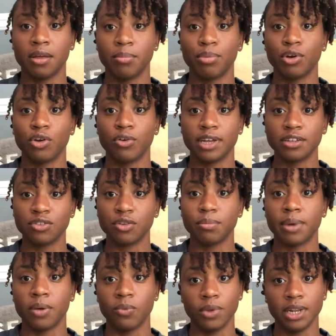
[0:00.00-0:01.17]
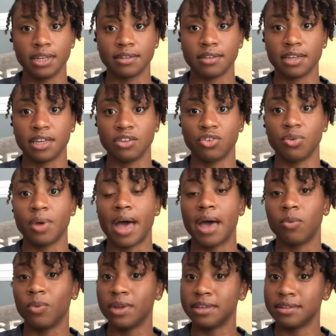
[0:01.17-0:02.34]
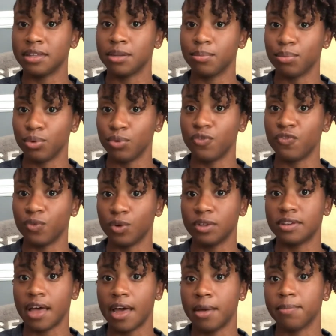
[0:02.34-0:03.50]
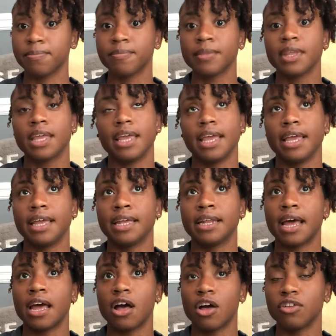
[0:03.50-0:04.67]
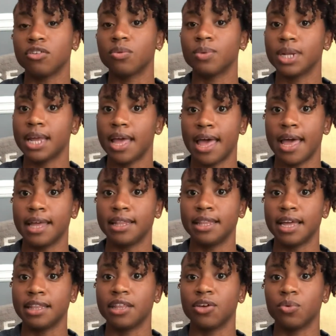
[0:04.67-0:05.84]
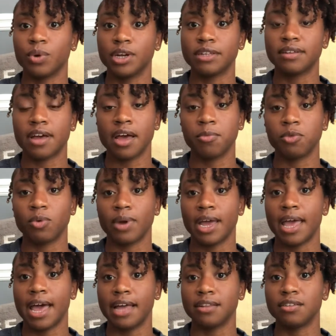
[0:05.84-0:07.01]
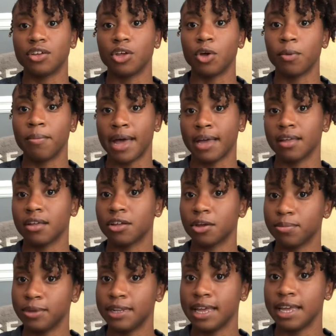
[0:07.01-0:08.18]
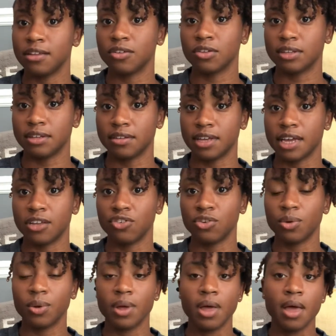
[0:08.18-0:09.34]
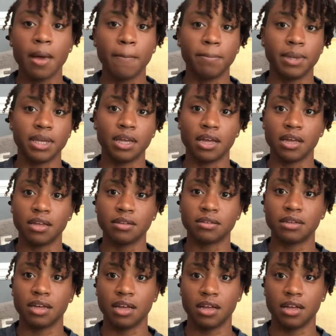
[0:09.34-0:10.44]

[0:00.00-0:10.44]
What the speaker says: progressed through my weaning schedule, I was in the boot full time. And I also want to add that there were times where I had to go back a couple days on the schedule because